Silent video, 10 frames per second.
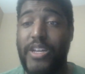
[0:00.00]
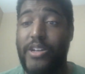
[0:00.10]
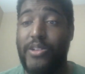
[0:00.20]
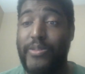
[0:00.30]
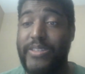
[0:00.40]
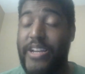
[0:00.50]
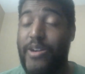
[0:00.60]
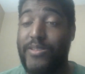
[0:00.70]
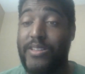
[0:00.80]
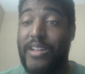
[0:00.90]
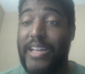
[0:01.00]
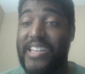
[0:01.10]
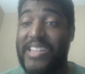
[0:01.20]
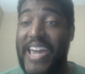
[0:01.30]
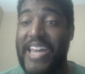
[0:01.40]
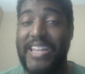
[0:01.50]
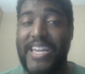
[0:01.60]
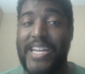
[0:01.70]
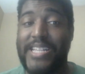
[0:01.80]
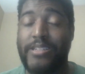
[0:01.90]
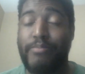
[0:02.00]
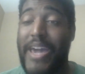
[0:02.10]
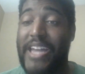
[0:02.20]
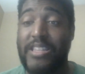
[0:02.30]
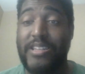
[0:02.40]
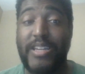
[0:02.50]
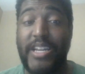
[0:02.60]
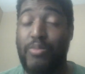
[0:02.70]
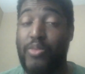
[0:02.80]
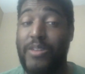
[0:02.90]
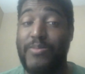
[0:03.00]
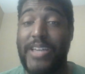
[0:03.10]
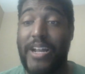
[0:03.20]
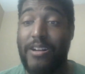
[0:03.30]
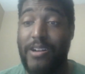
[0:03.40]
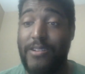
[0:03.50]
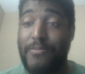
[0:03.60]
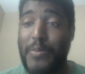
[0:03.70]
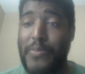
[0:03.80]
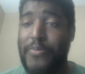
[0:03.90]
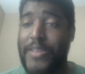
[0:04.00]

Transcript: You know, losing to Arizona like that, they got smacked. Caleb Williams got hurt.